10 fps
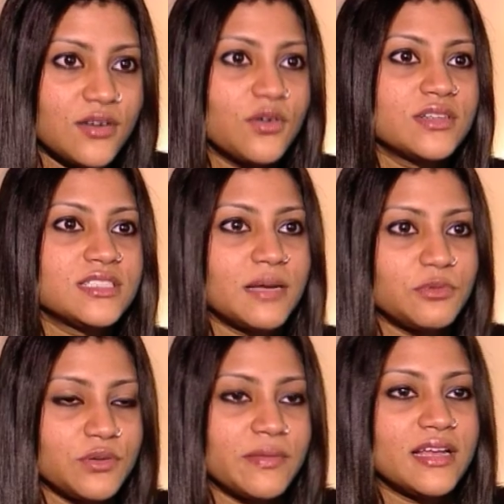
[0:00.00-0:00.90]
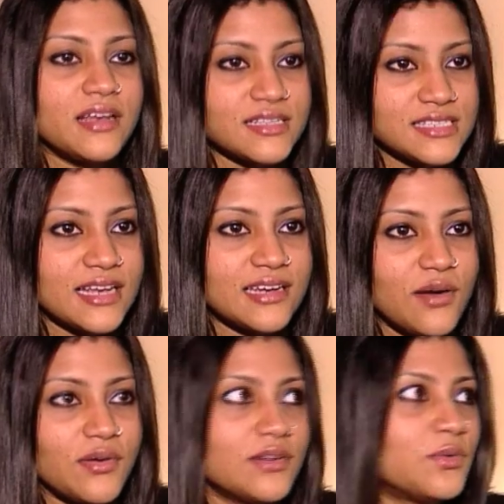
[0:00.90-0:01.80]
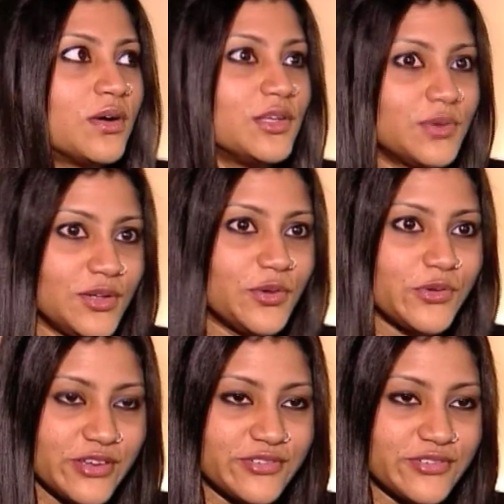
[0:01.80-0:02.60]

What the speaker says: oh, I'm doing my last line now, and who are you when you're doing